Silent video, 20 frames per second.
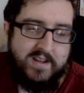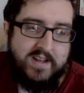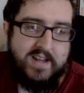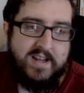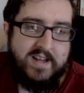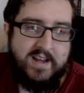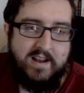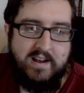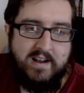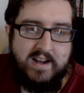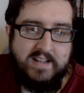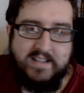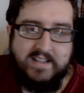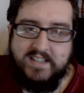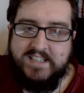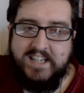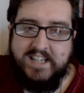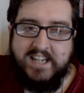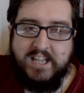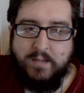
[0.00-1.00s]
And then
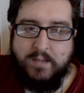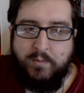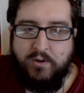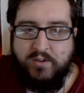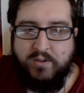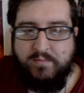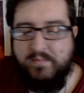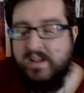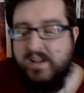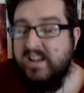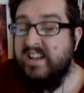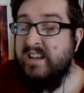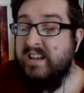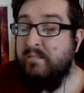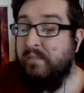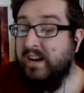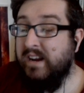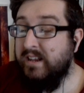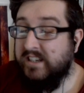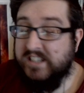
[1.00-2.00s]
sitting at the bottom,
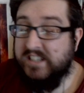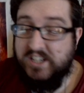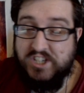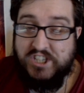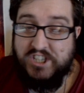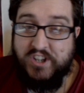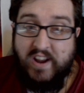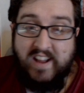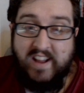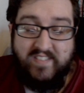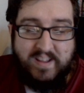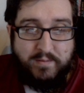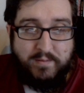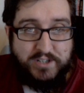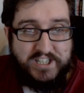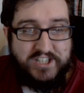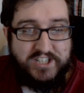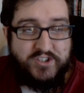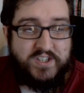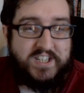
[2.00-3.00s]
mainly because I just don't have that much
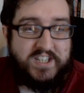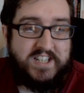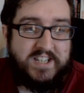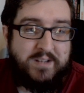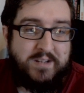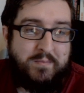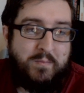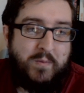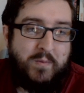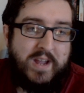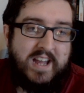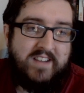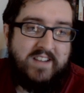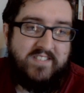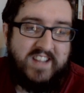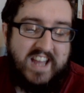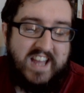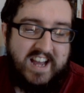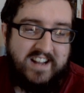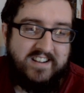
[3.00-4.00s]
interest in them, we have
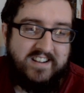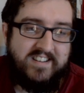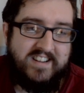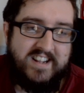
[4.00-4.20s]
Canned,